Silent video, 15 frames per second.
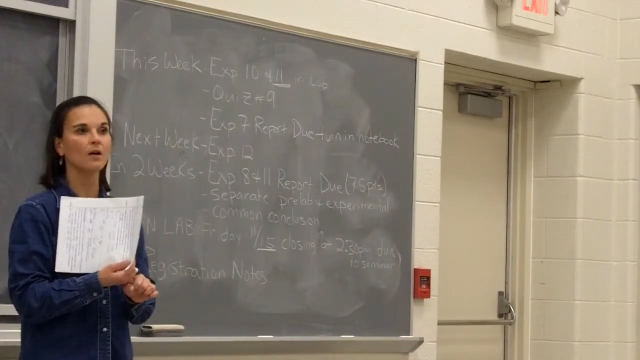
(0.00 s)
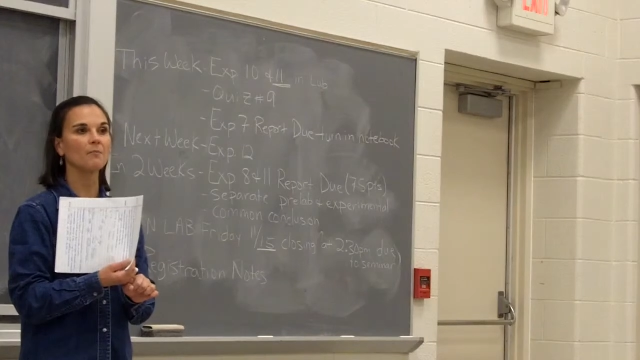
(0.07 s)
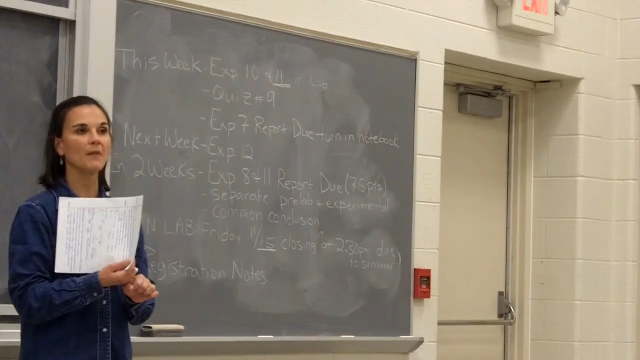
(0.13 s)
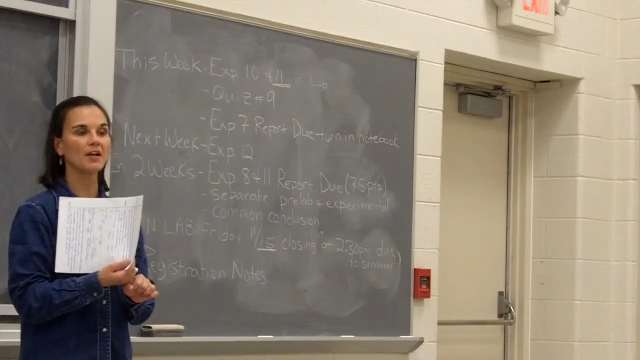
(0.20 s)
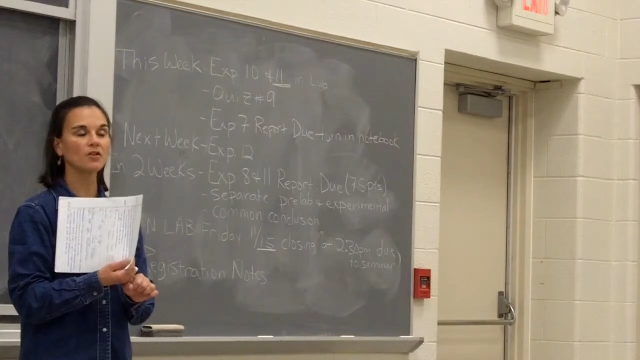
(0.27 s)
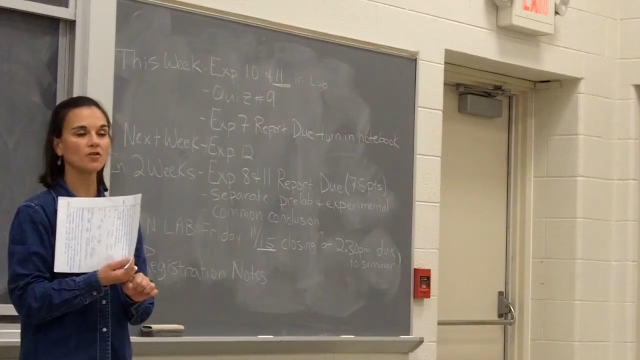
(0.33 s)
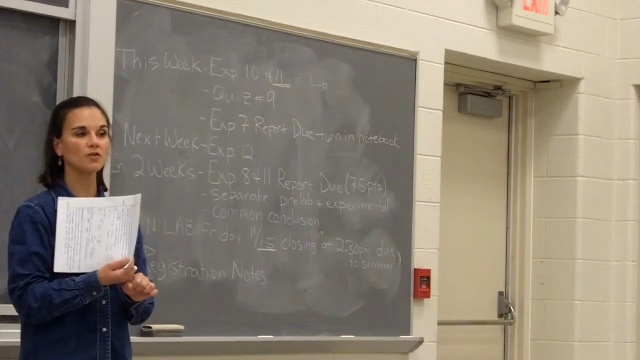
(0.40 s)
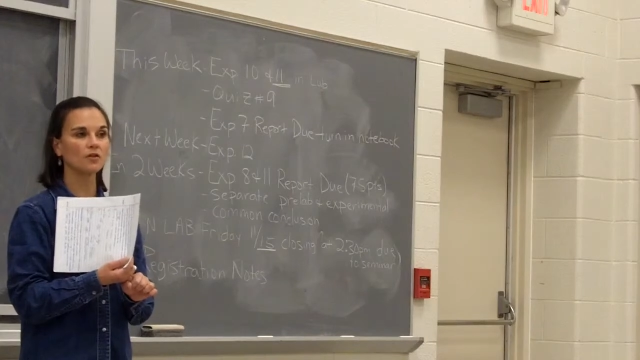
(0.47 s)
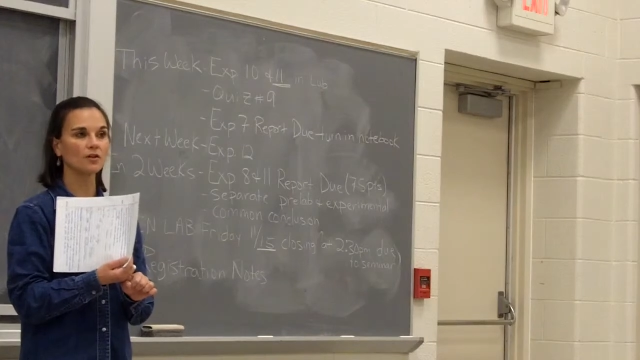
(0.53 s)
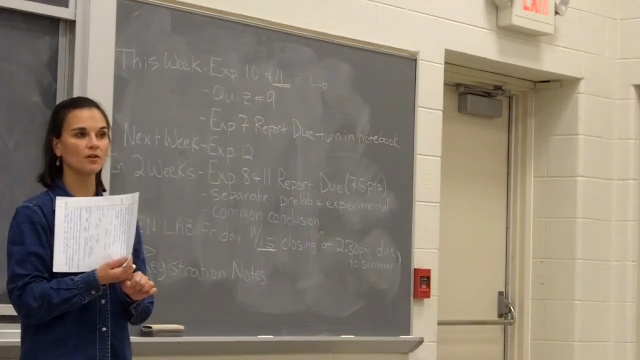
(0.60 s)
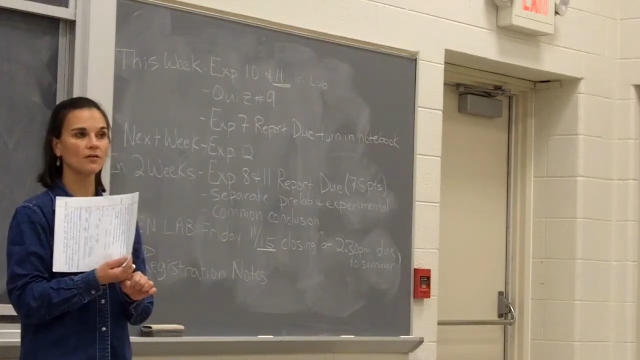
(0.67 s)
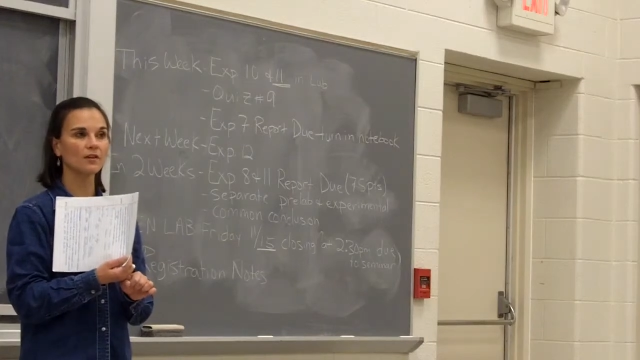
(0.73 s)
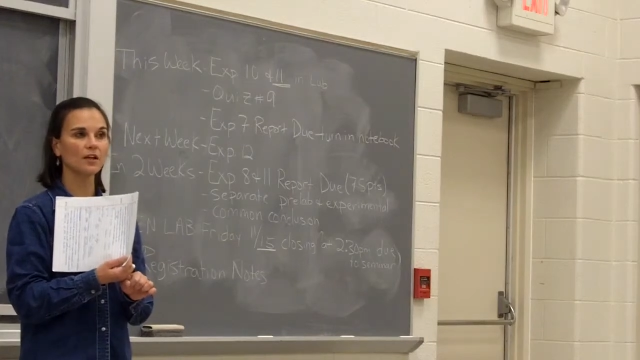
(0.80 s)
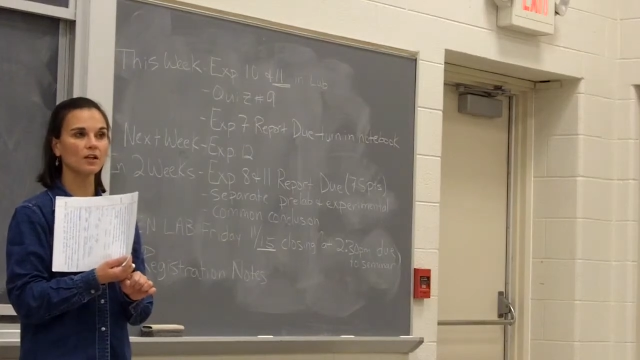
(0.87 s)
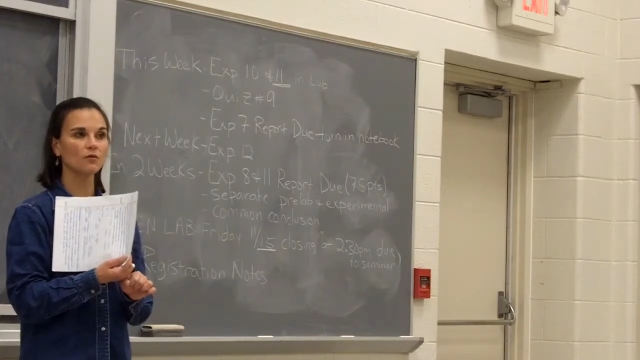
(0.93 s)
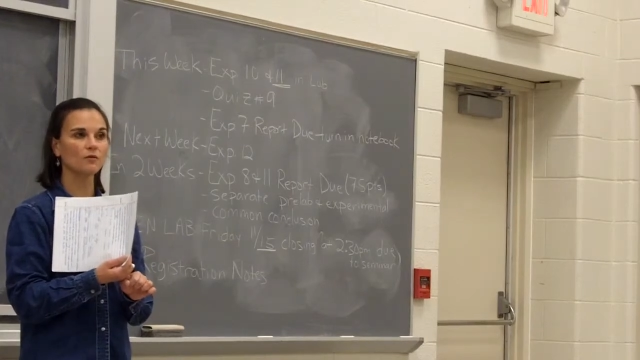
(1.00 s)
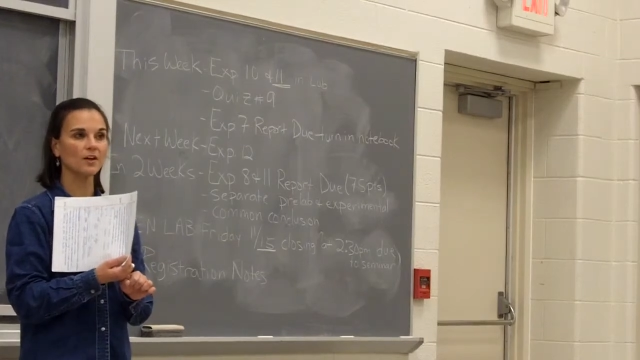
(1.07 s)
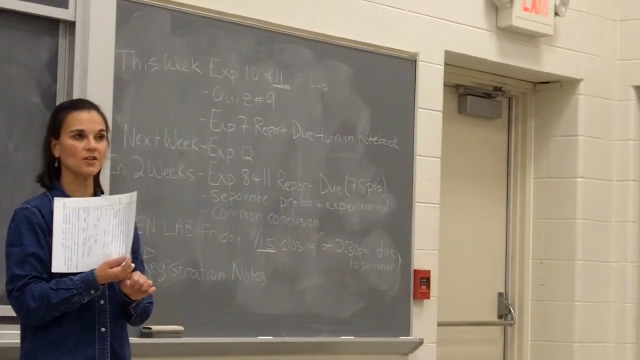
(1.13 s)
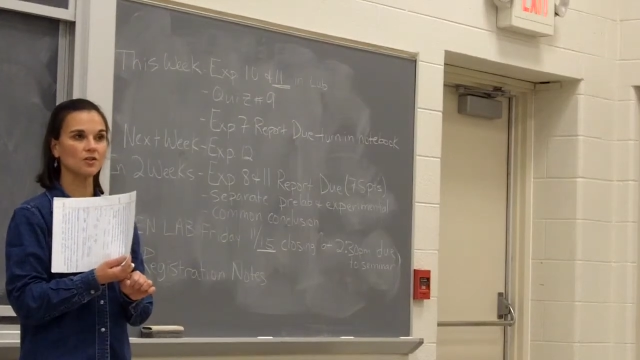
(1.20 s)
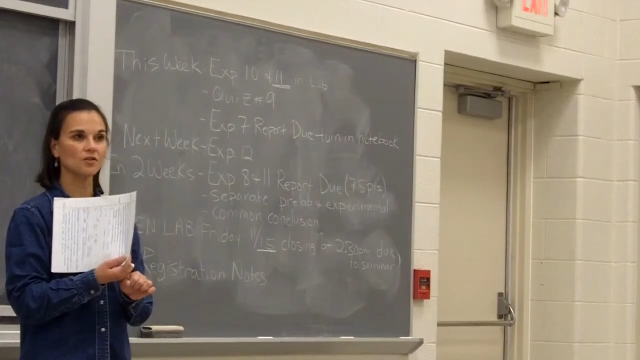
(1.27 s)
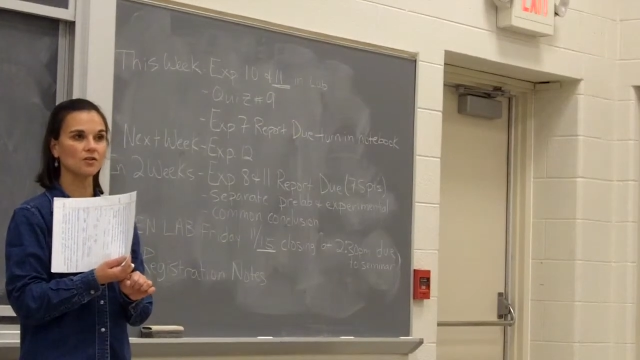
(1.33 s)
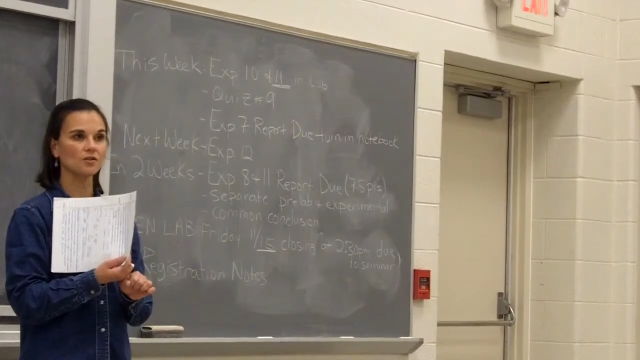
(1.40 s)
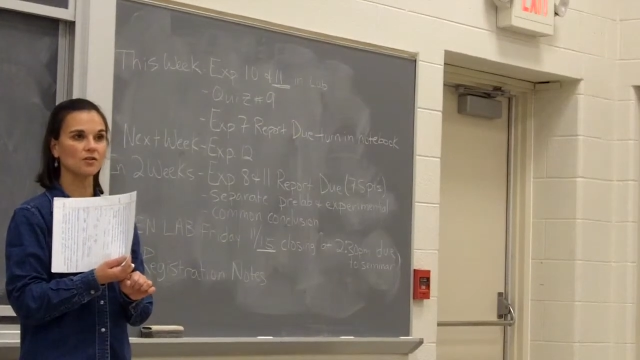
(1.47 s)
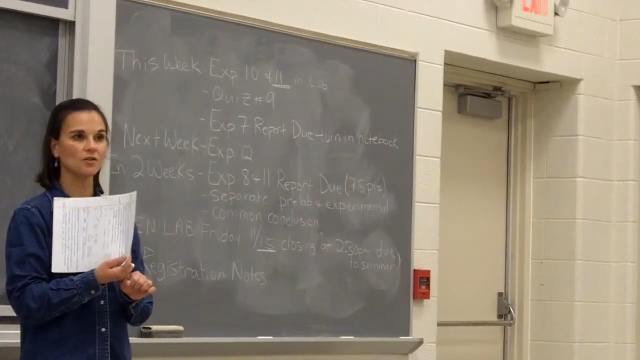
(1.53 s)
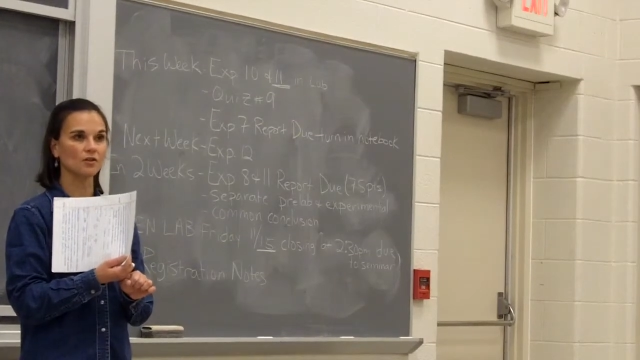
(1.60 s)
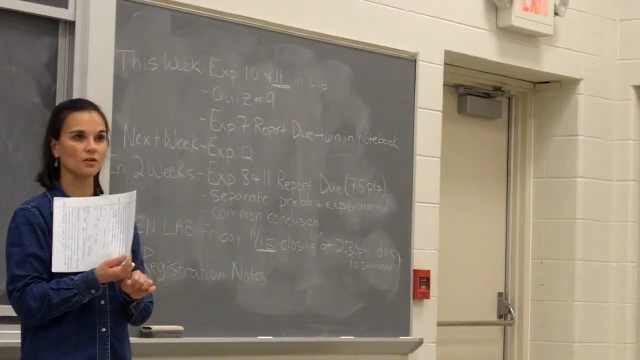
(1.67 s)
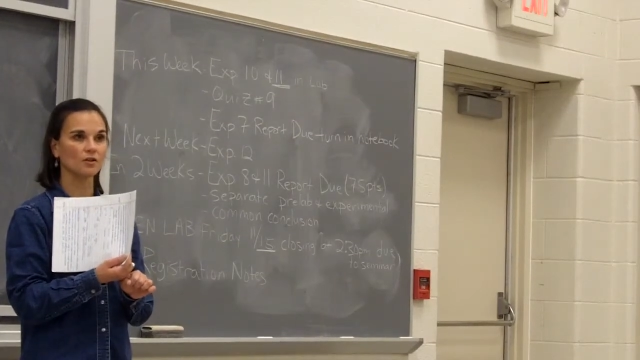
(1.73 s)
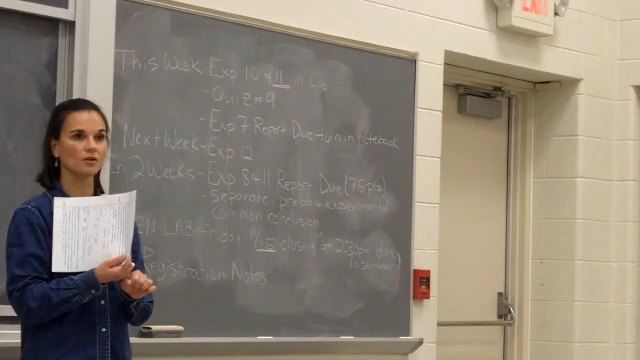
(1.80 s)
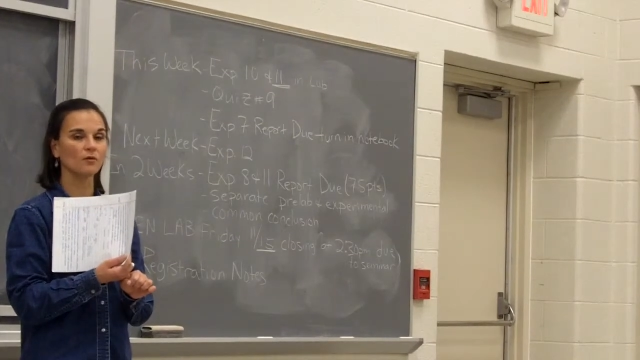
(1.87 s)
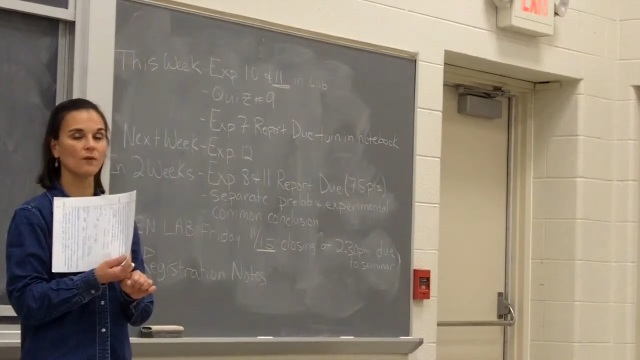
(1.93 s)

Make sure that you register